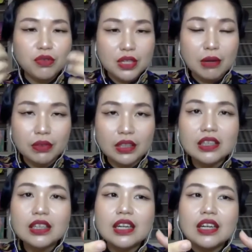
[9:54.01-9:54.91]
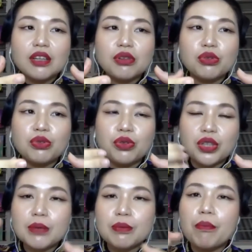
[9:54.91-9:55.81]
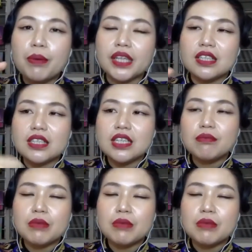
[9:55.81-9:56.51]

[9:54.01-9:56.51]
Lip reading: you something to keep on practicing.